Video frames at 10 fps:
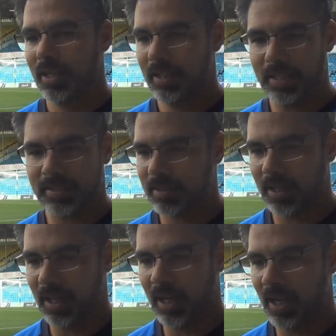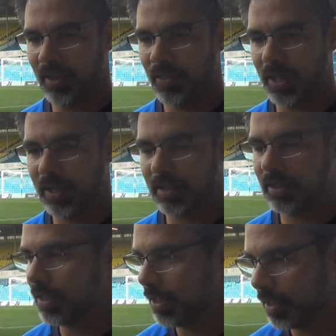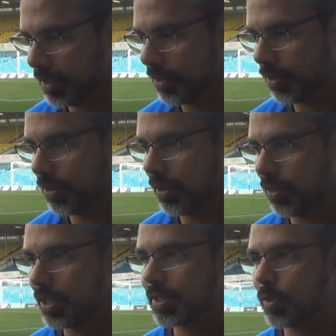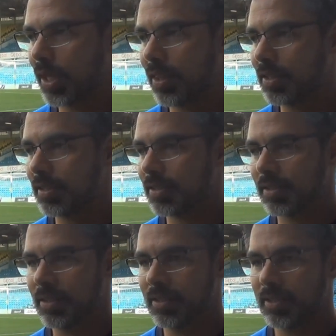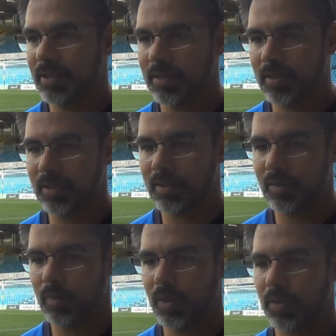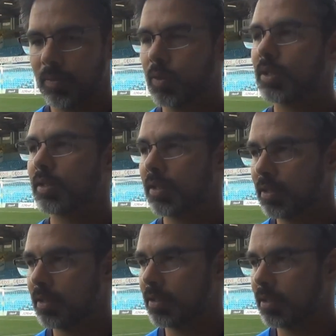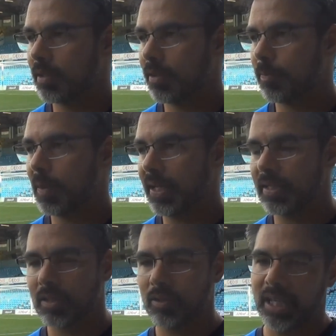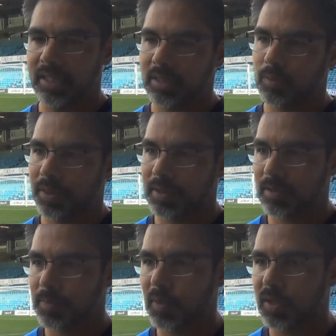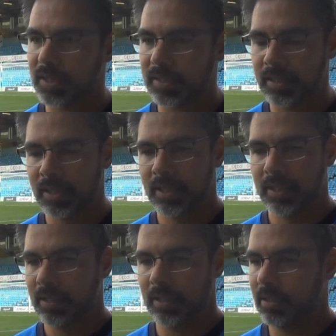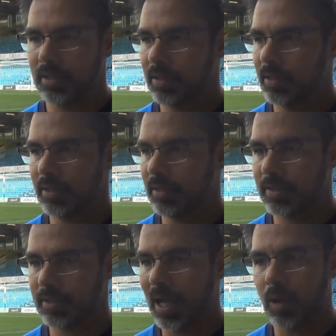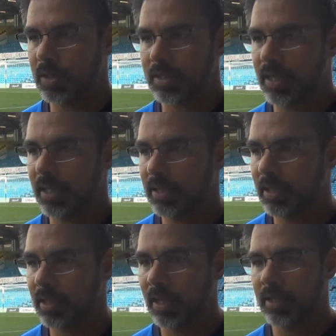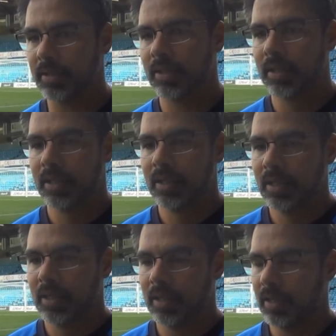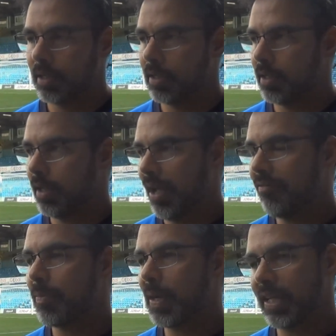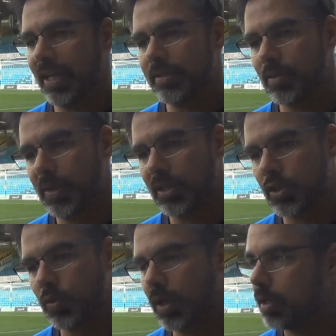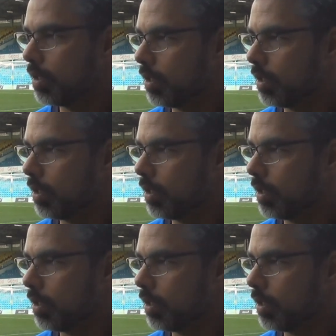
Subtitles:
Yes, I think this togetherness, what the players created with the supporters is outstanding, and everybody has to make sure